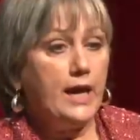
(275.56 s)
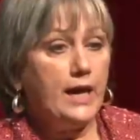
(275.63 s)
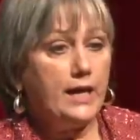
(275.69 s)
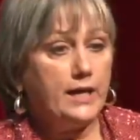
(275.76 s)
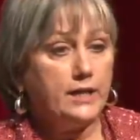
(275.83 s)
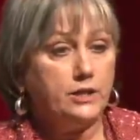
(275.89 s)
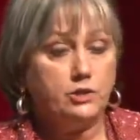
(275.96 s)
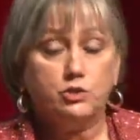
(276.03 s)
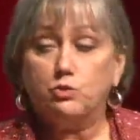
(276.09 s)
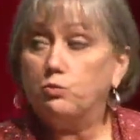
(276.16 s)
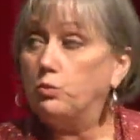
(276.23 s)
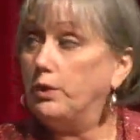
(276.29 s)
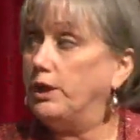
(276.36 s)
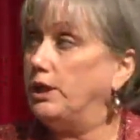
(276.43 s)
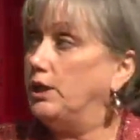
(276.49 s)
And
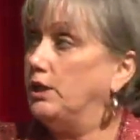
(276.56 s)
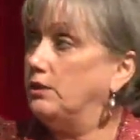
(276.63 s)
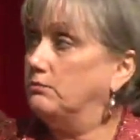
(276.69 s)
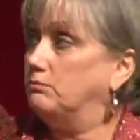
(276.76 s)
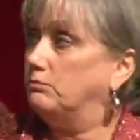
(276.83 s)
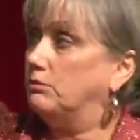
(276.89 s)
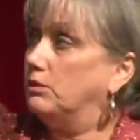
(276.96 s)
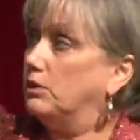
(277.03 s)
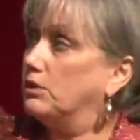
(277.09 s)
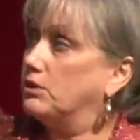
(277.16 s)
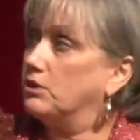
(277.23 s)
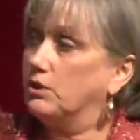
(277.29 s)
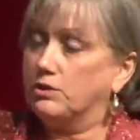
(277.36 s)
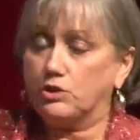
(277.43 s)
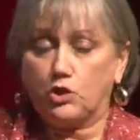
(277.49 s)
we
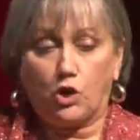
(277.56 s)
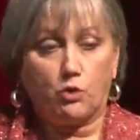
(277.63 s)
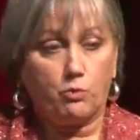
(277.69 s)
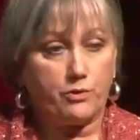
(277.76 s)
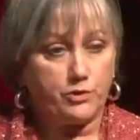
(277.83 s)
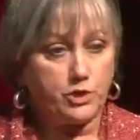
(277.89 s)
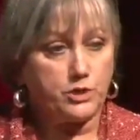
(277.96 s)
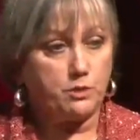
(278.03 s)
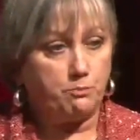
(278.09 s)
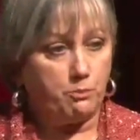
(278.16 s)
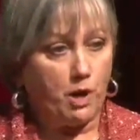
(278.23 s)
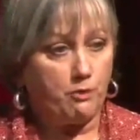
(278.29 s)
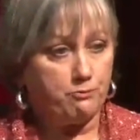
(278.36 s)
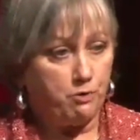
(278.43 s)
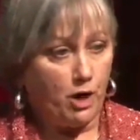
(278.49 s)
start with just a,
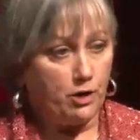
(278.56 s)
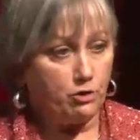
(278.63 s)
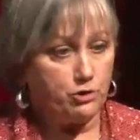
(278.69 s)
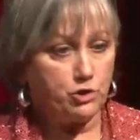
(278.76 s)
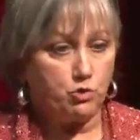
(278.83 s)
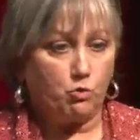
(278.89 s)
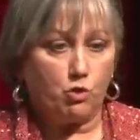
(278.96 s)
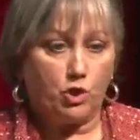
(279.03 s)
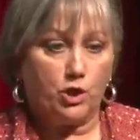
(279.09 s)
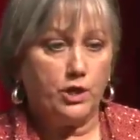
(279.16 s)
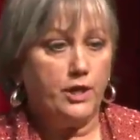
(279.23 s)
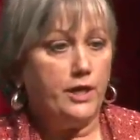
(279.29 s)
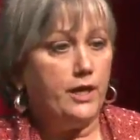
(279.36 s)
a file store.